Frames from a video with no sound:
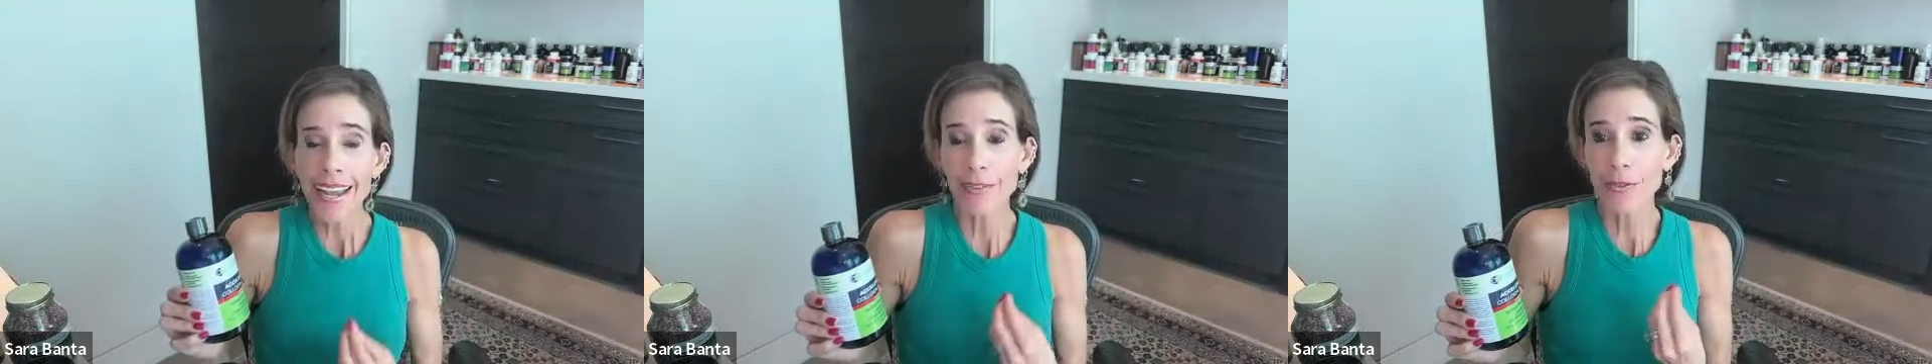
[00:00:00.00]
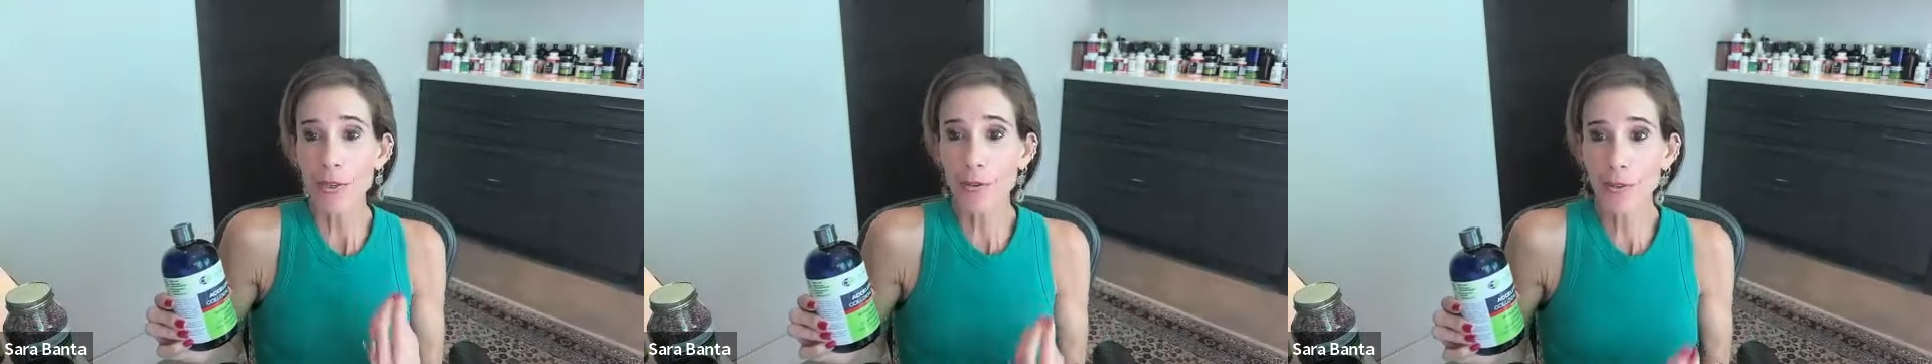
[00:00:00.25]

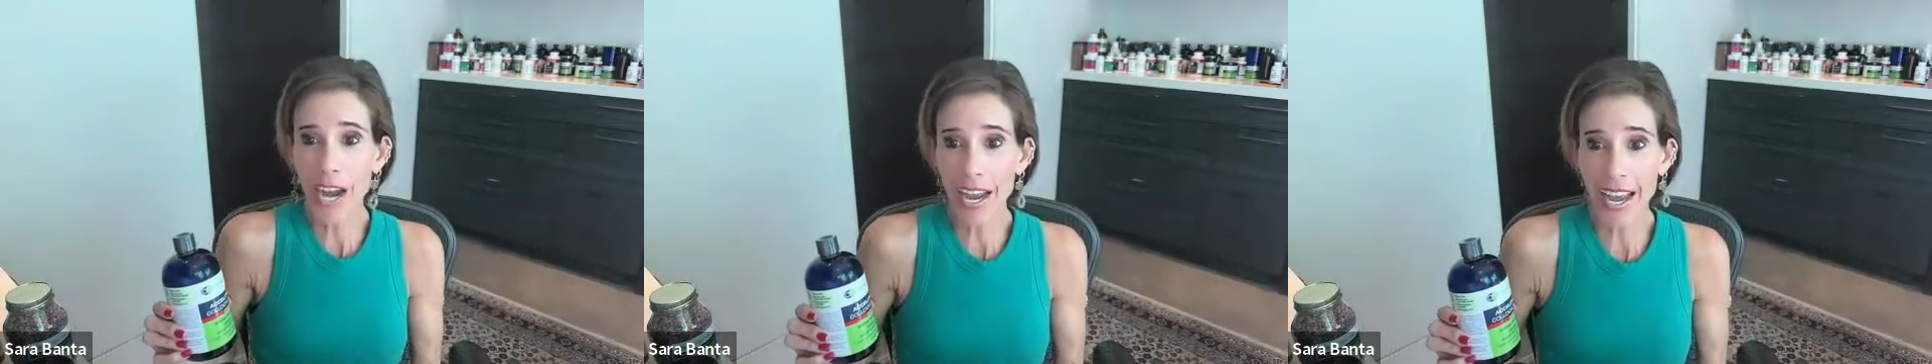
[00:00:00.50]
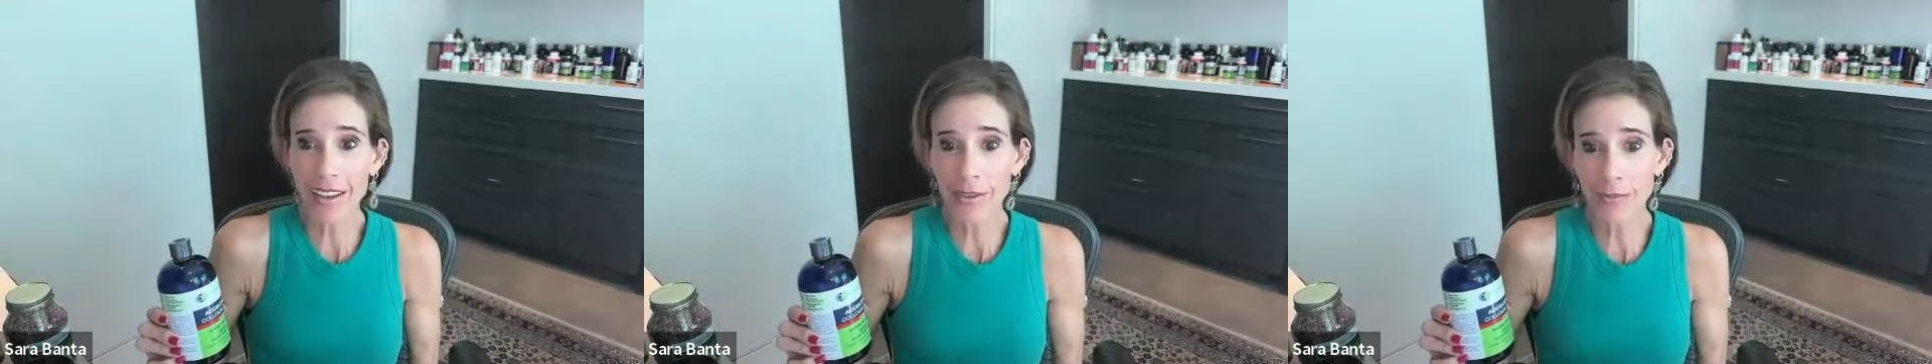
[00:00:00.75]
if you've got
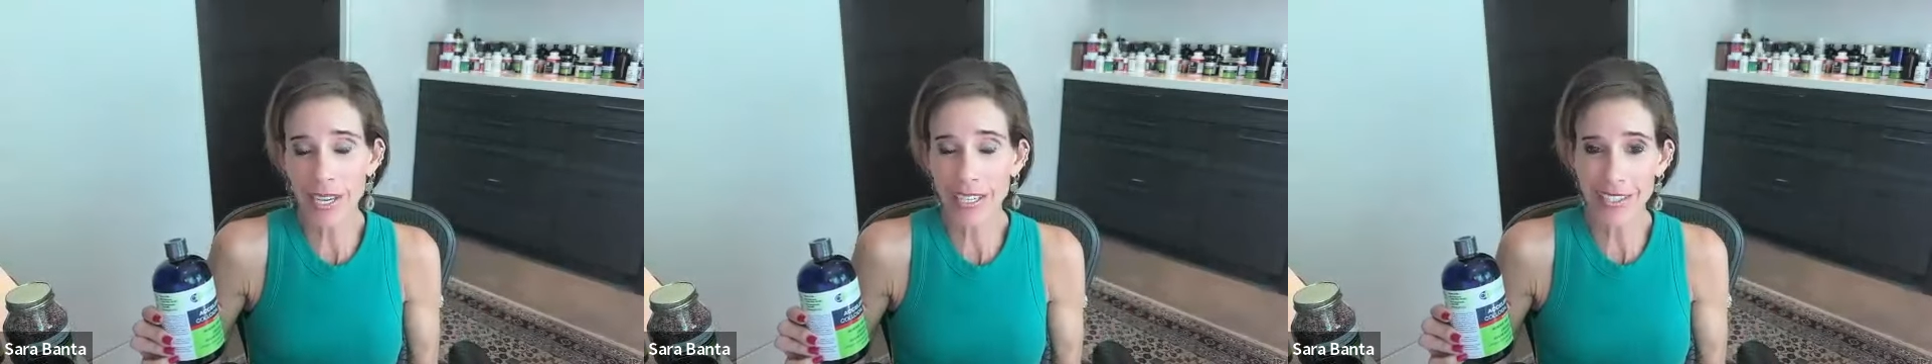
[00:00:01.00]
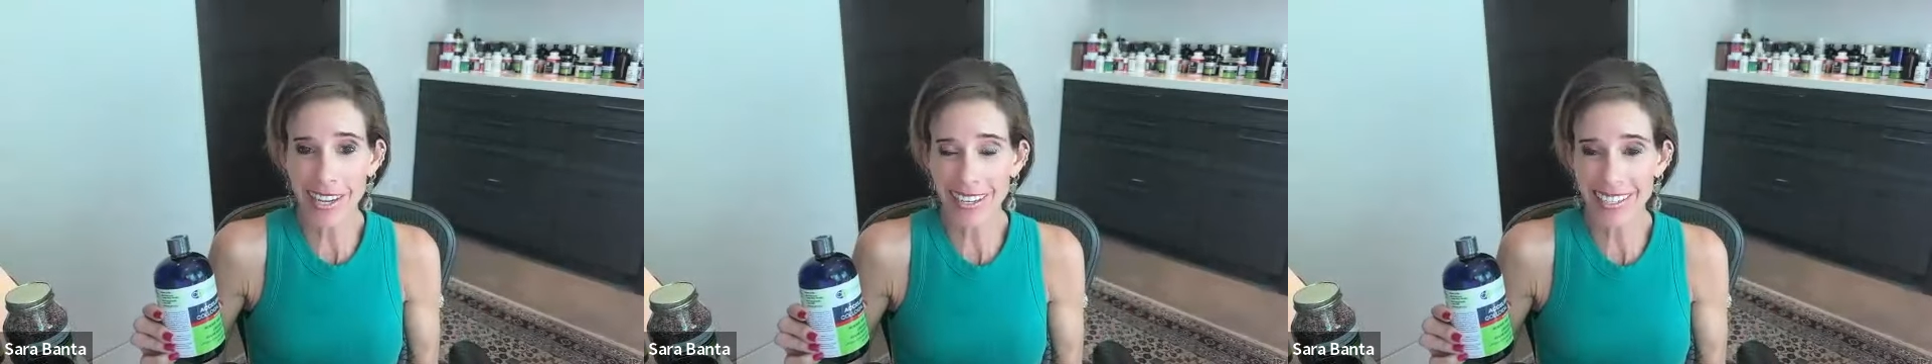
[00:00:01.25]
heavy metal
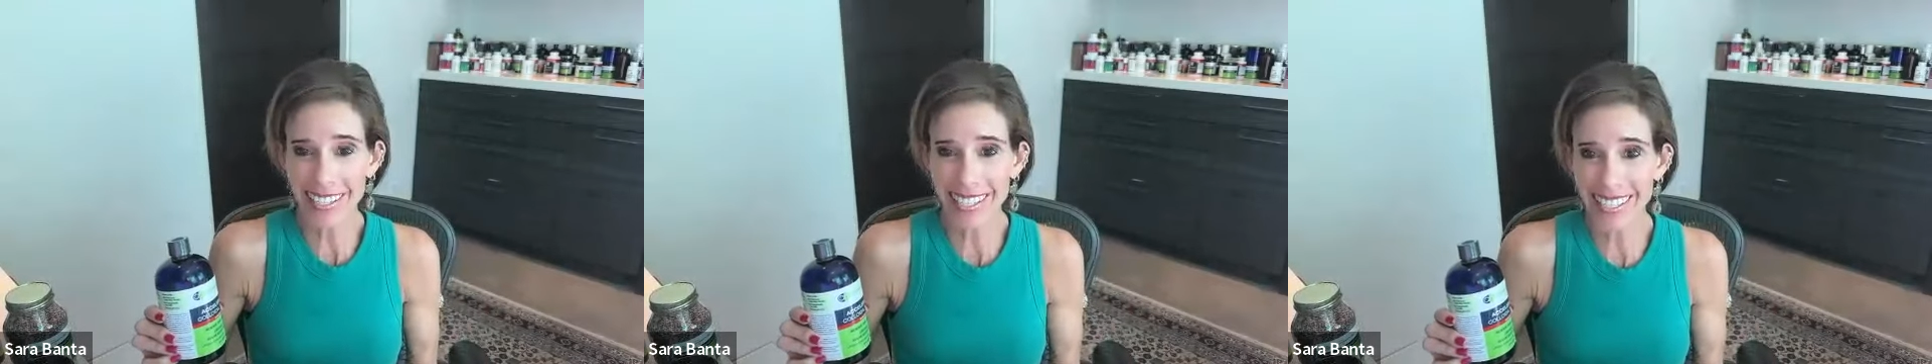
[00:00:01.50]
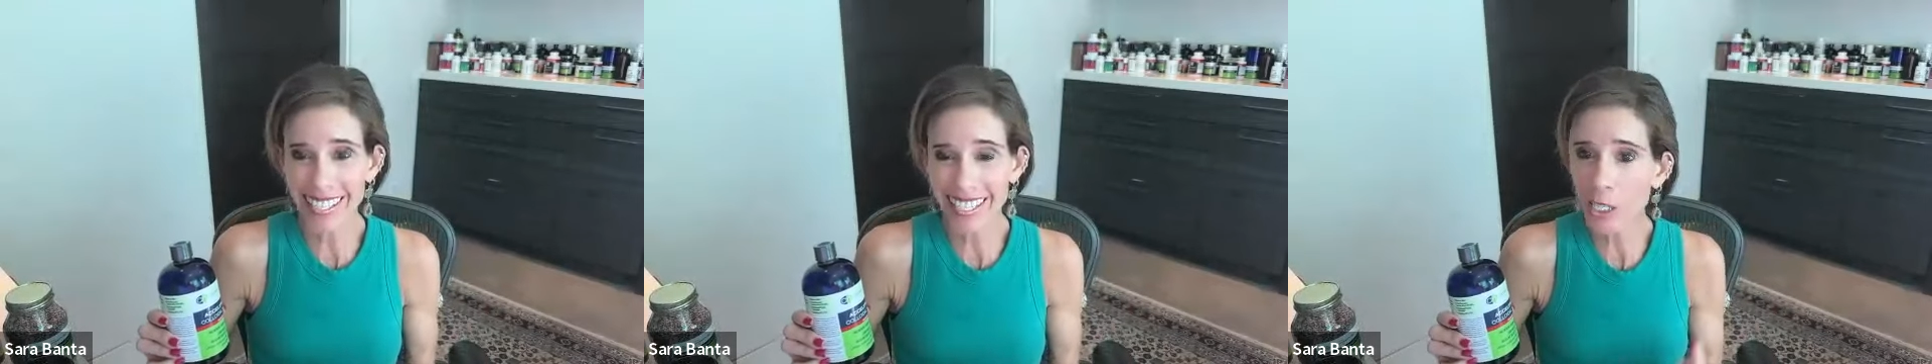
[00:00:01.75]

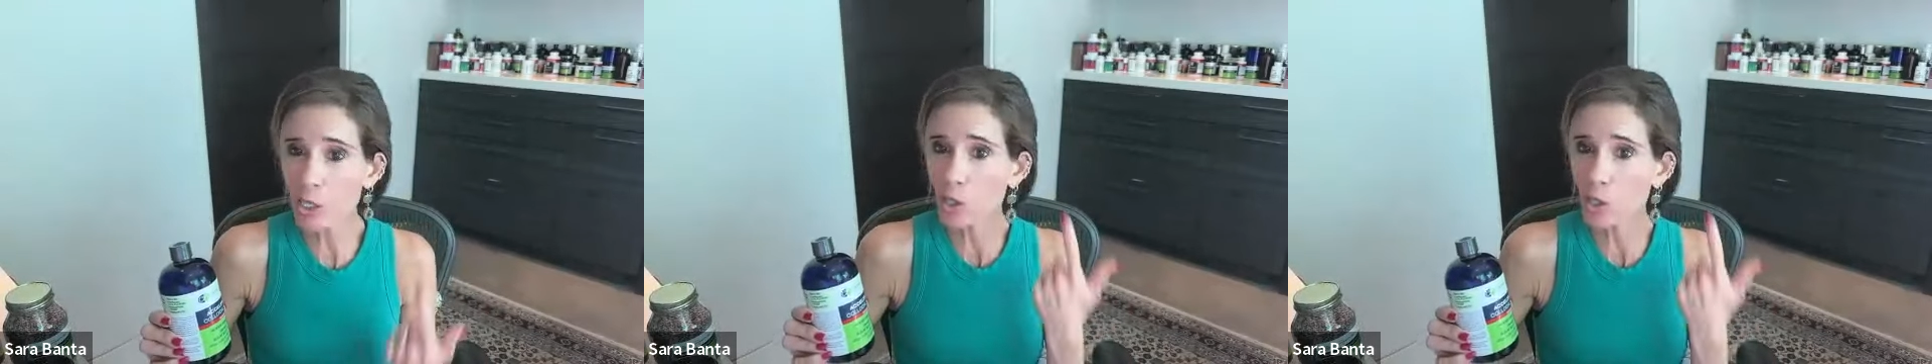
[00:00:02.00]
toxicity,